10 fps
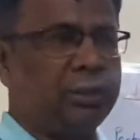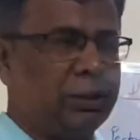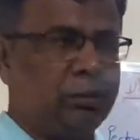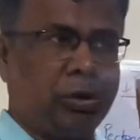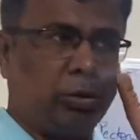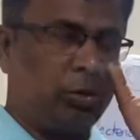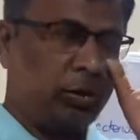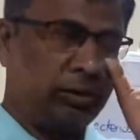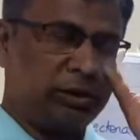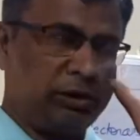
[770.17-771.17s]
There is one more
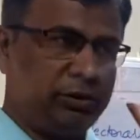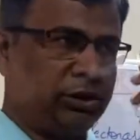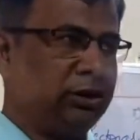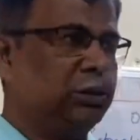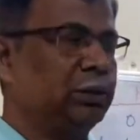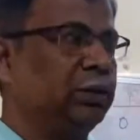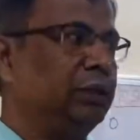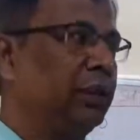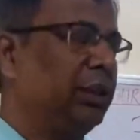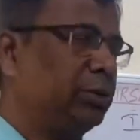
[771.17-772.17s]
muscle which needs
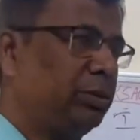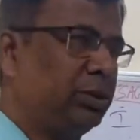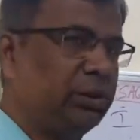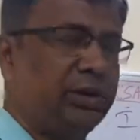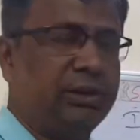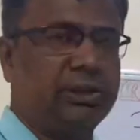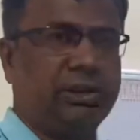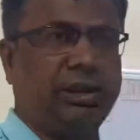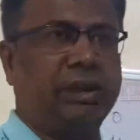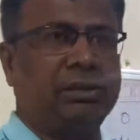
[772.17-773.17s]
detailed explanation, that is the
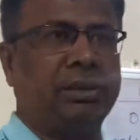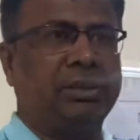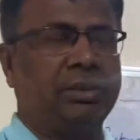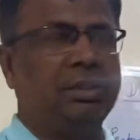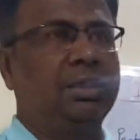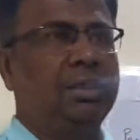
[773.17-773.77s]
serratus anterior.